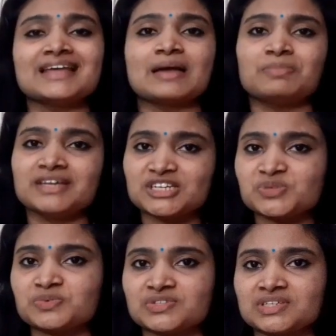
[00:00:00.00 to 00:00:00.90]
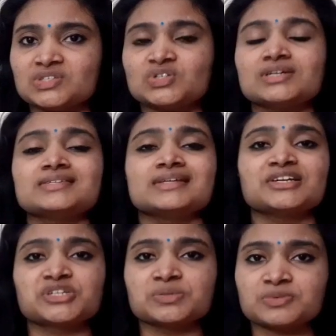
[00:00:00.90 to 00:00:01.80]
the application procedure,
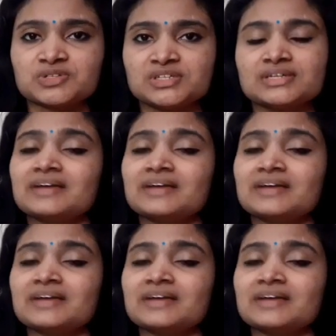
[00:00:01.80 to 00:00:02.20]
selection procedure,